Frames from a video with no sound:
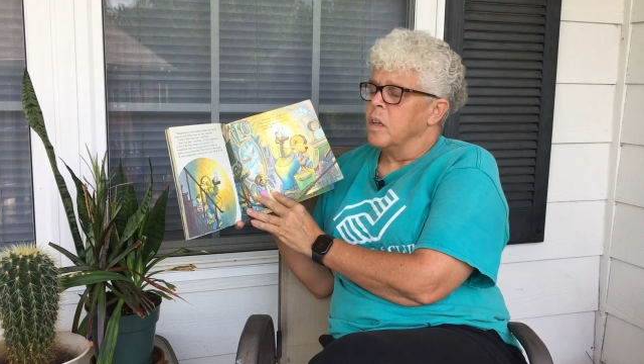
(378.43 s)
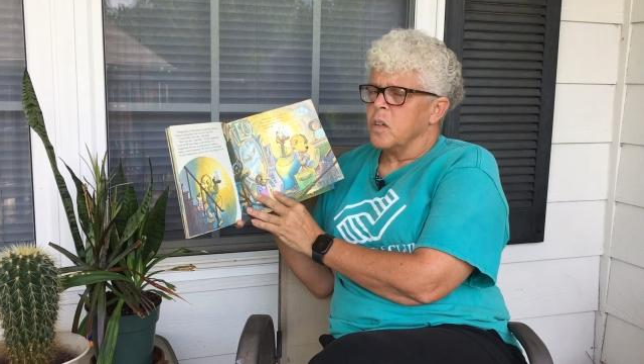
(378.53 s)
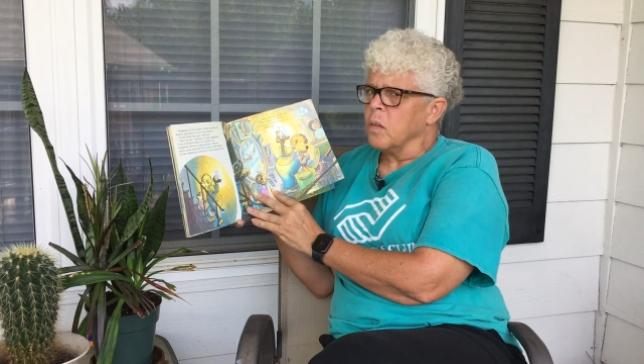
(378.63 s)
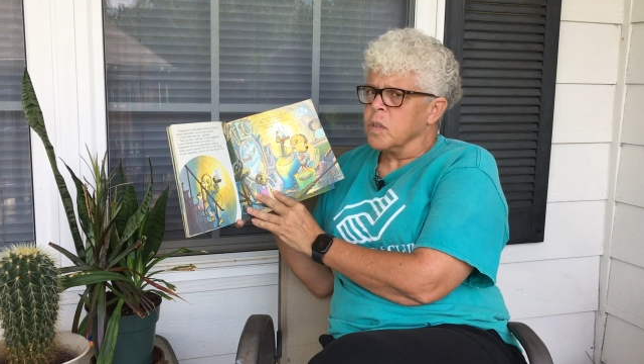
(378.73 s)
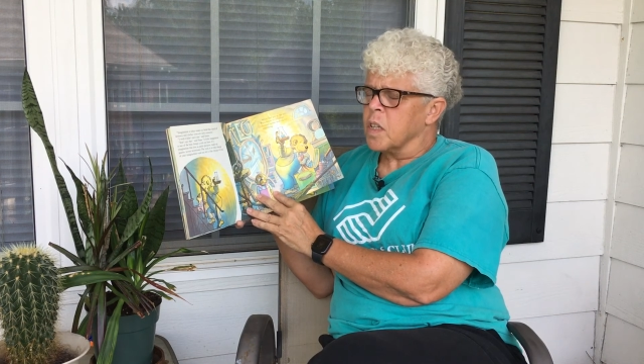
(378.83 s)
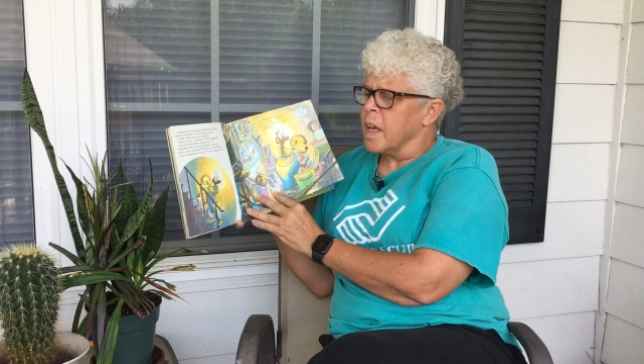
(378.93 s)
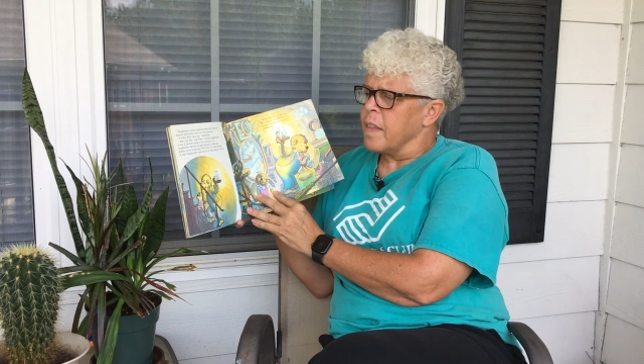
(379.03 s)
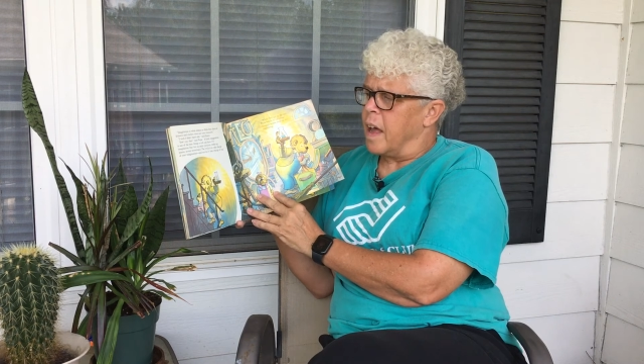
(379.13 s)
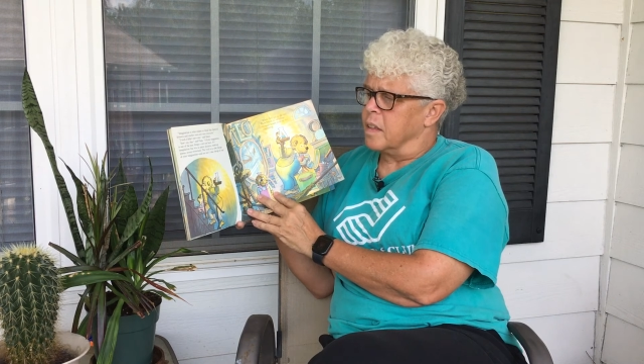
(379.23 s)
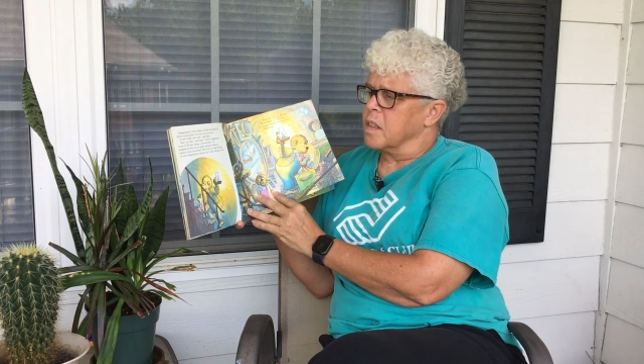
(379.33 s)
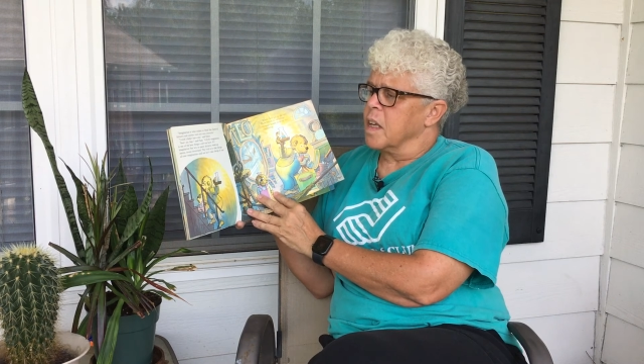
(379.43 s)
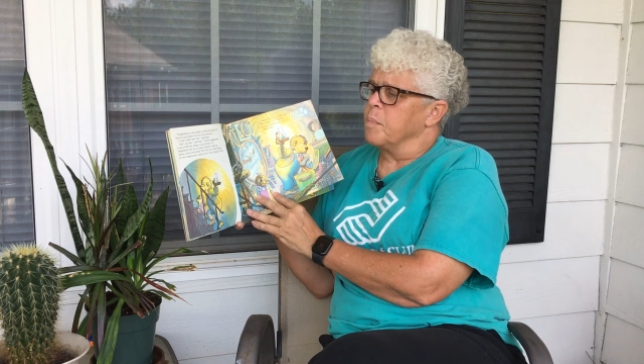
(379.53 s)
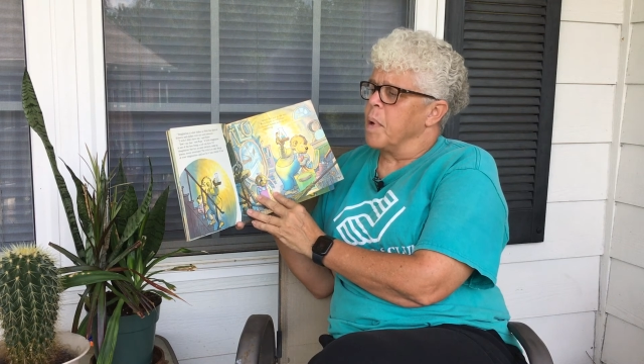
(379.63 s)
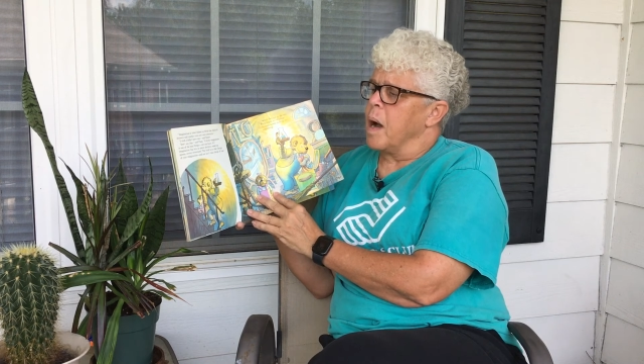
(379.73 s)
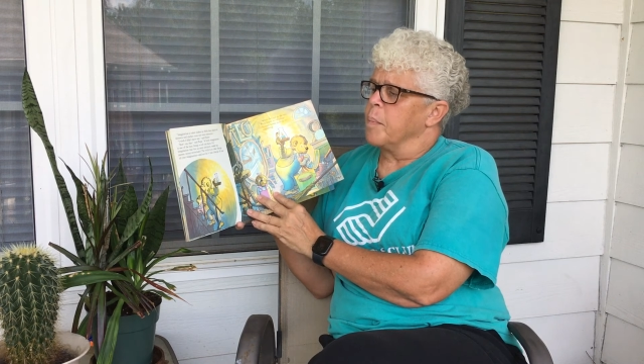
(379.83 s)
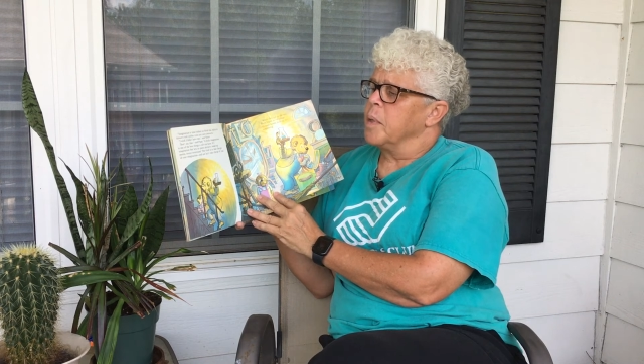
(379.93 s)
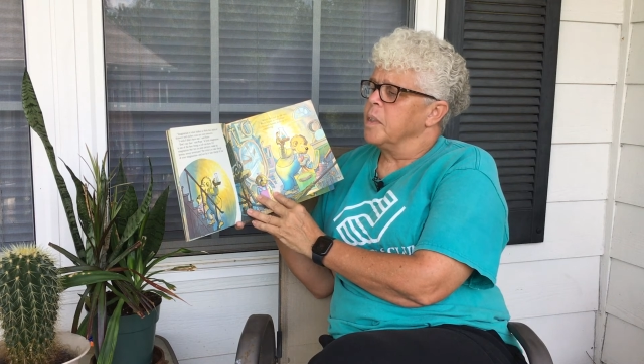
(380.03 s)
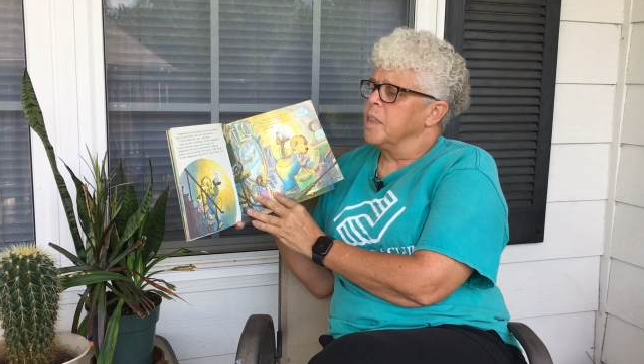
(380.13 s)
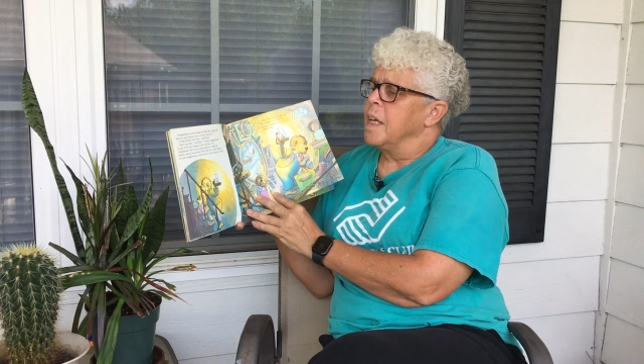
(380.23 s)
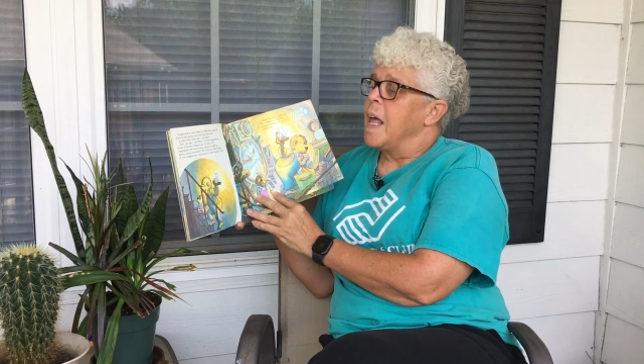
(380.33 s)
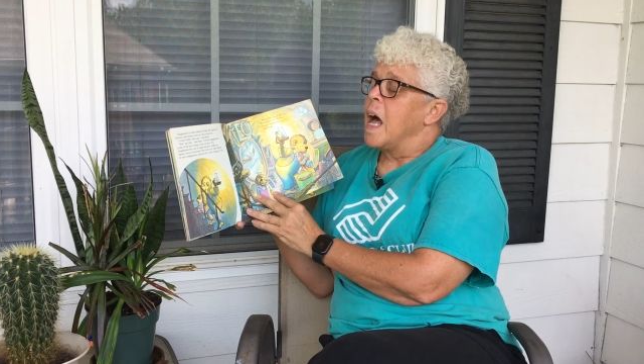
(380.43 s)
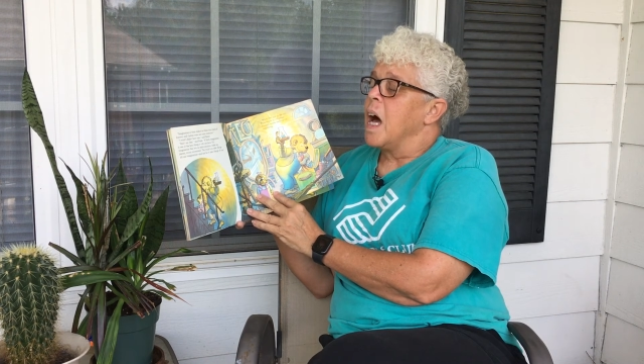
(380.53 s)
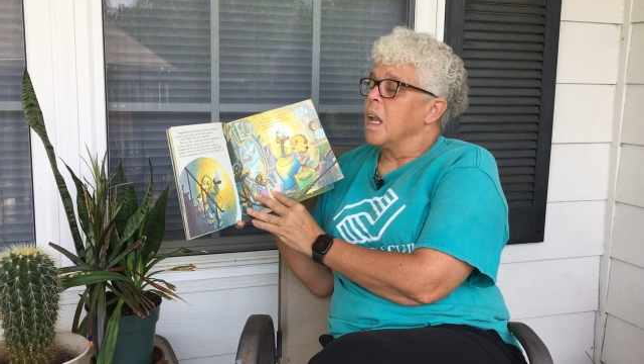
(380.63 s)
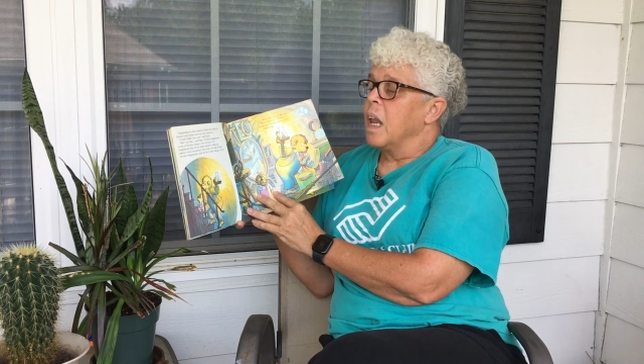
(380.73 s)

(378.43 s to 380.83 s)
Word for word: Don't say that, said Papa. A